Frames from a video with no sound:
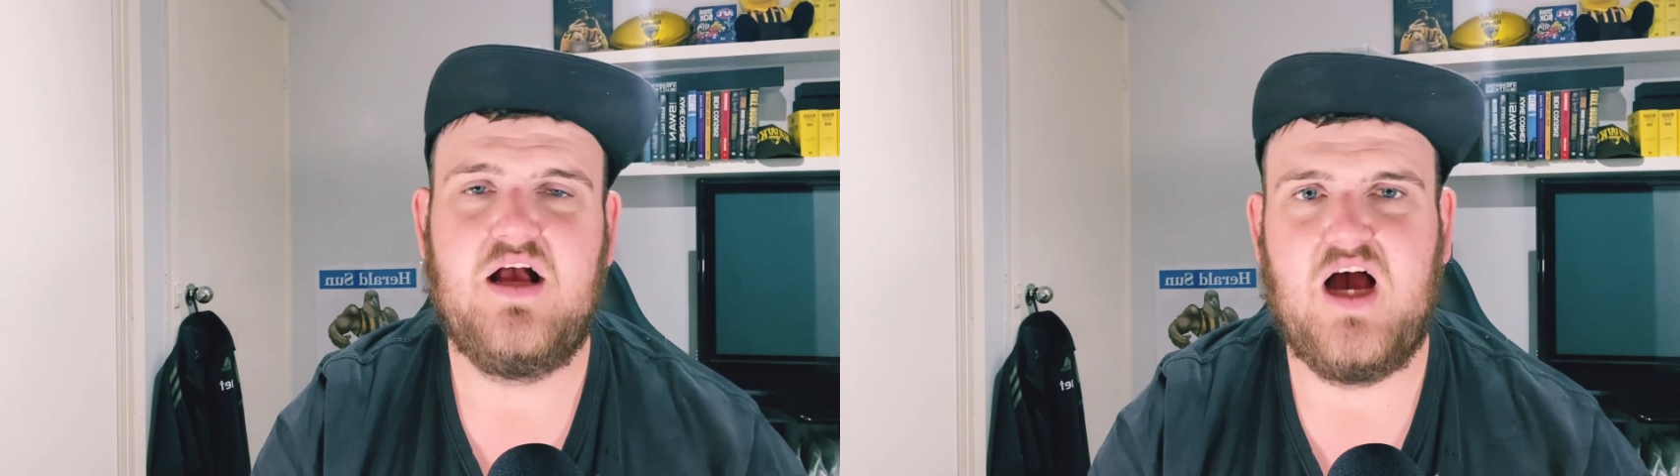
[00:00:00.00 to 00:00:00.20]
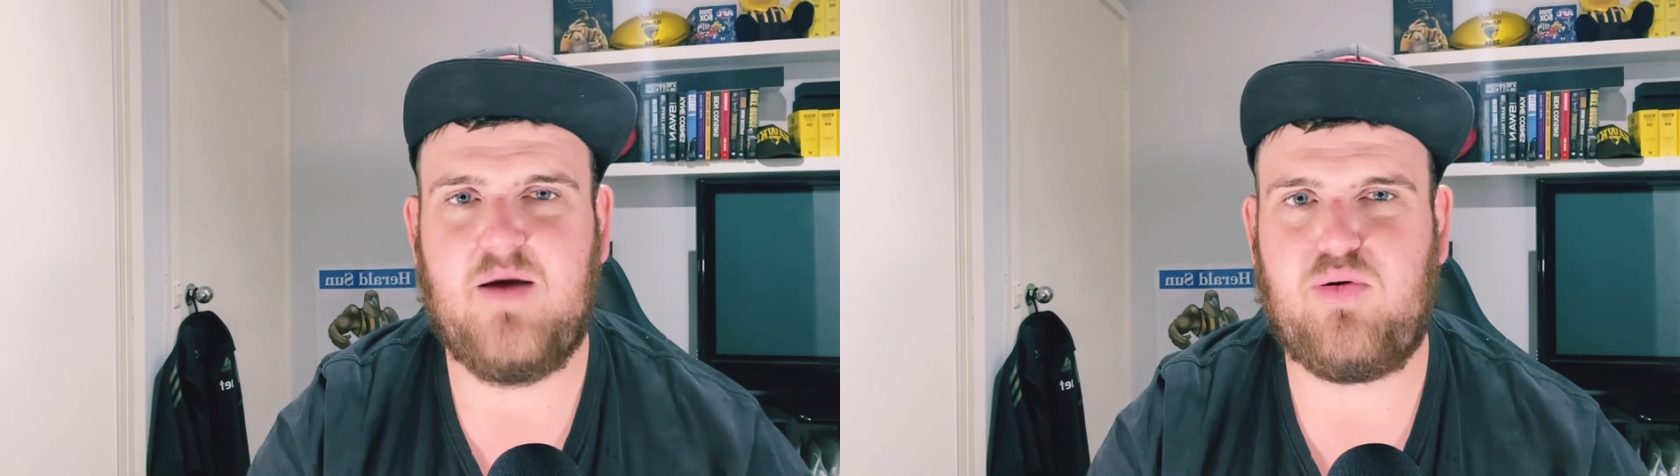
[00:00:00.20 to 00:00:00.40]

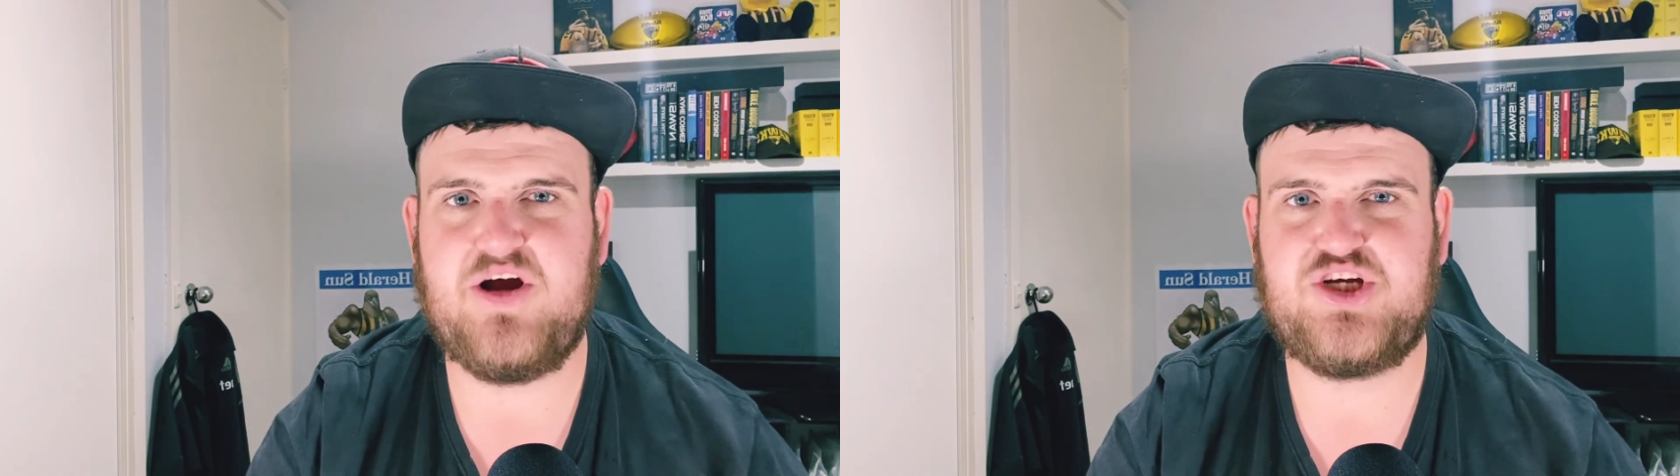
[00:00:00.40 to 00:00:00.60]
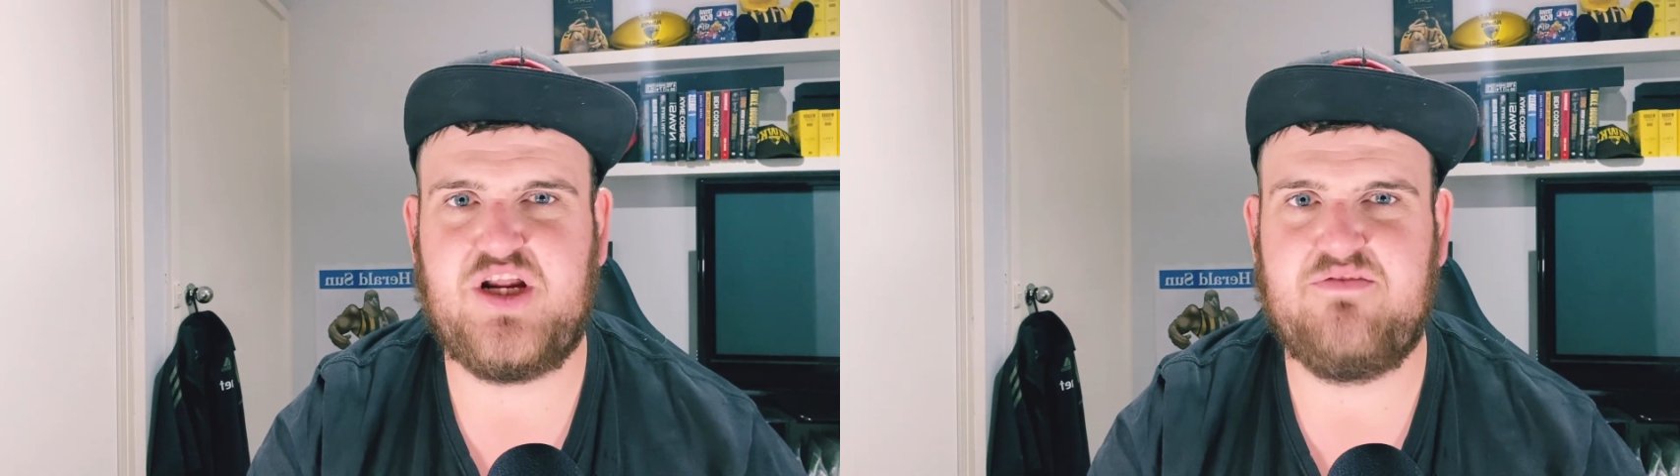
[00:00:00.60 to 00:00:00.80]

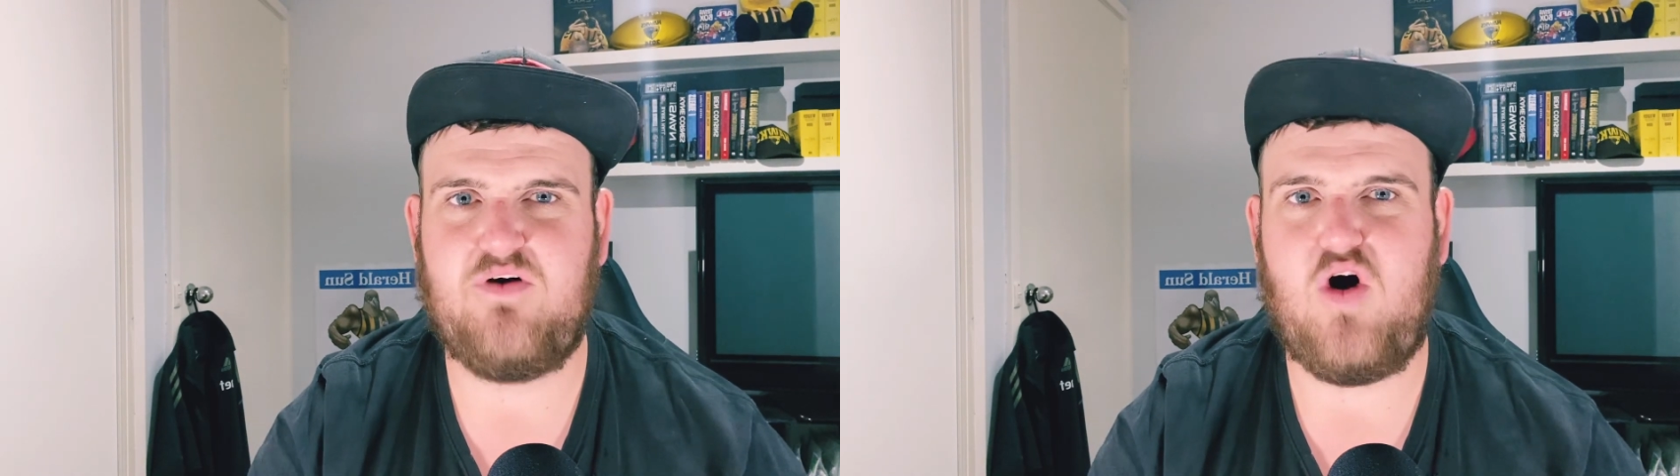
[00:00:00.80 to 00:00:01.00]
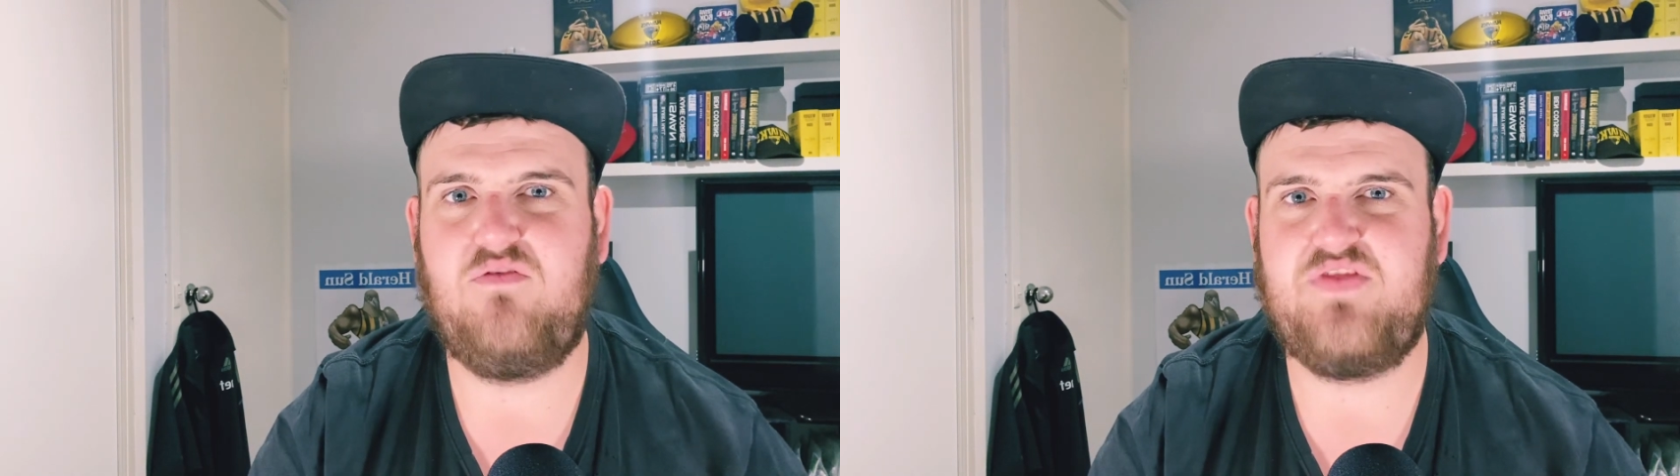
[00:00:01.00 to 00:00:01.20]
appreciative
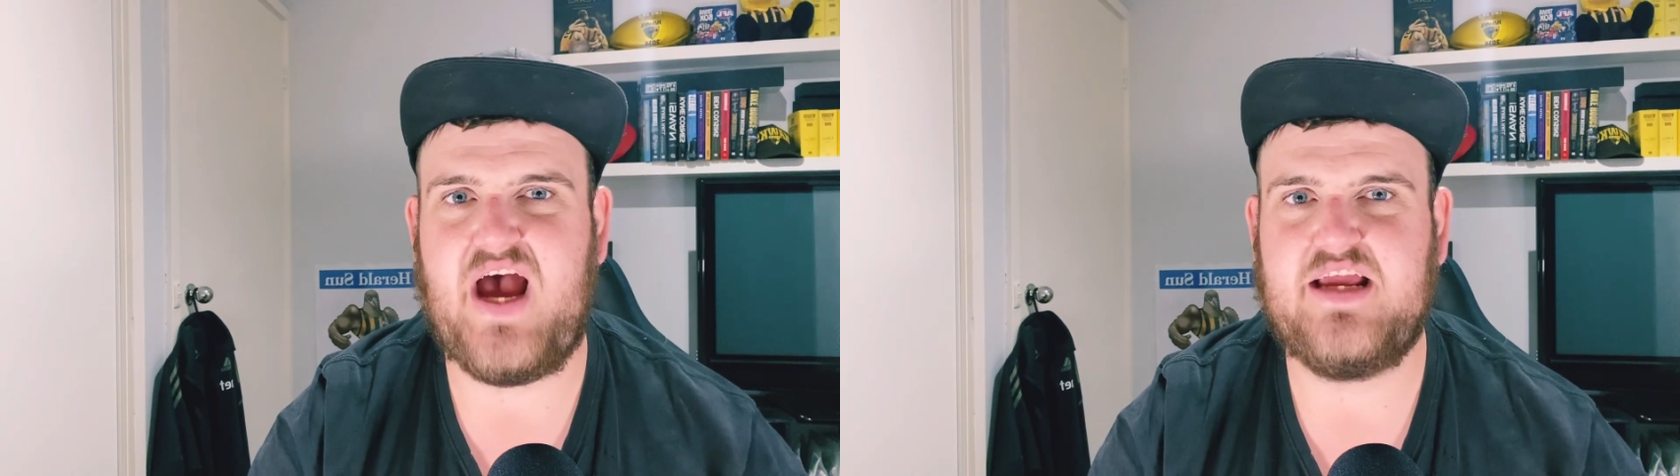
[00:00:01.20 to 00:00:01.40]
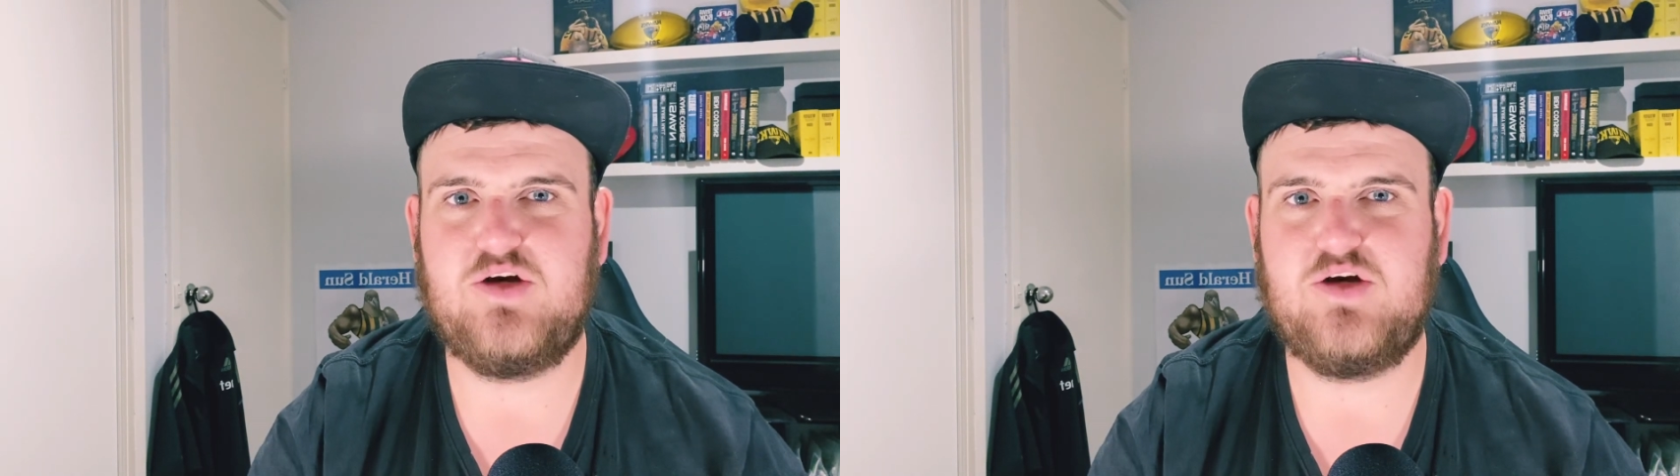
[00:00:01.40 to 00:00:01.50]
of that.